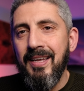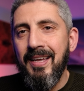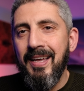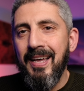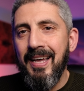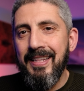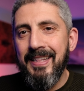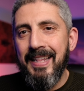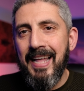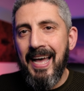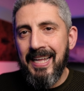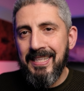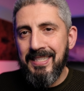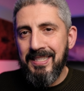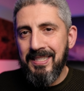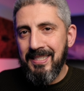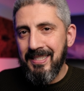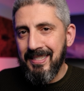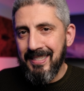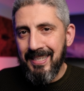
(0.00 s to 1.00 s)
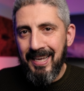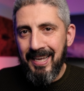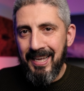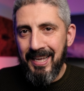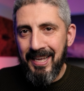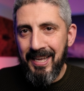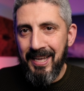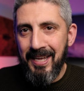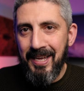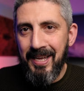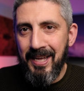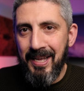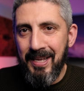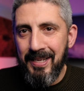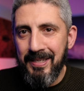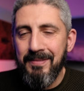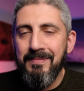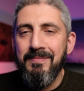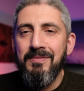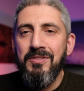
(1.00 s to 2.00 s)
that's
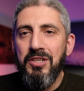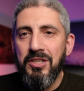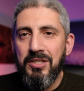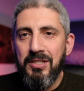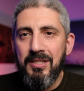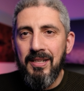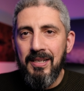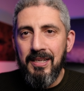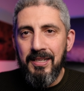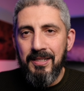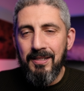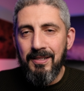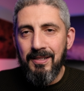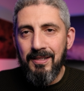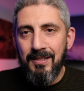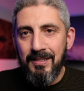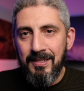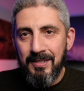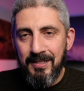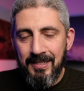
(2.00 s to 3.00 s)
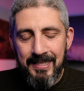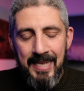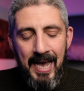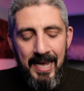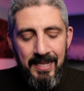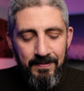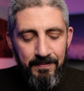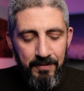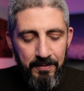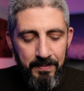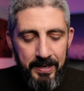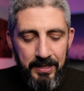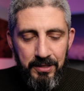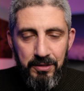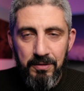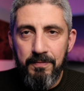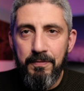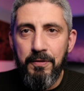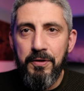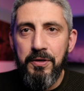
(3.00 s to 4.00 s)
just little side
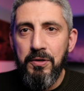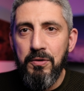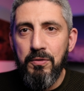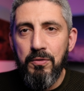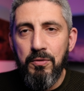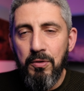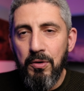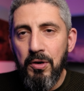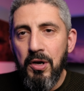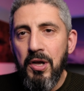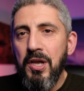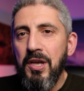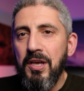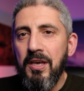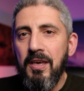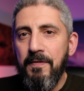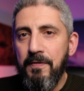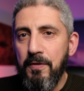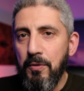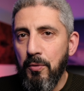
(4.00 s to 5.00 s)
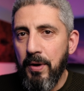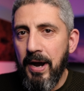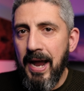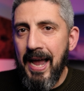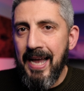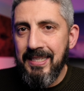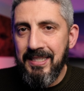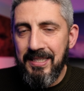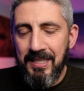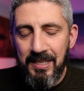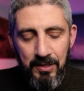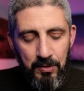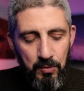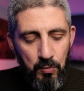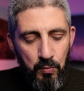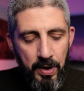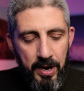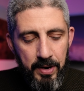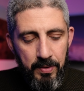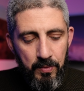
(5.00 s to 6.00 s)
information for you if you were asking
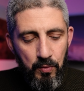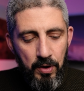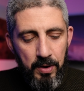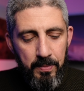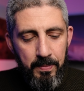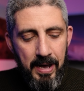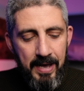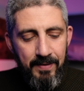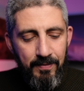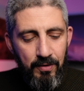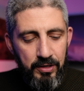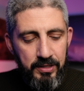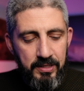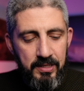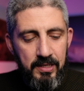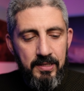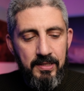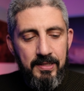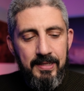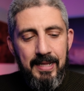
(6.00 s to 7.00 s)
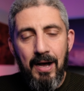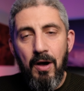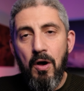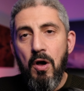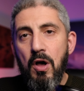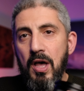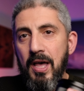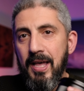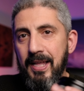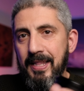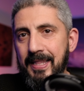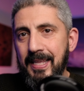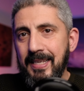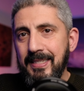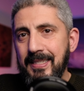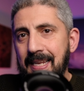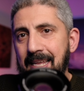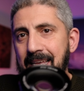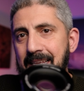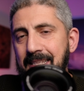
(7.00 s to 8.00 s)
where my voice is. Now,
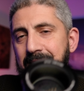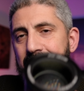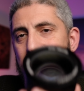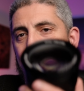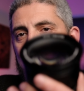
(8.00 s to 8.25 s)
this lens